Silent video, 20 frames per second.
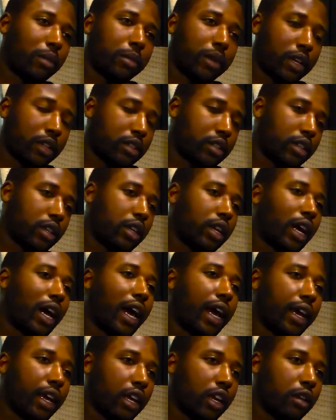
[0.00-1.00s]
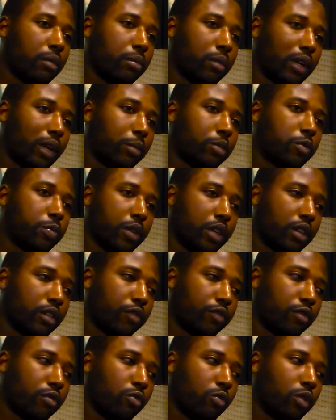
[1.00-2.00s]
I'm not saying I am, but I'm
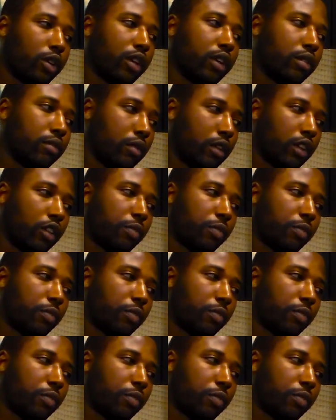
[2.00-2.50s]
speaking from what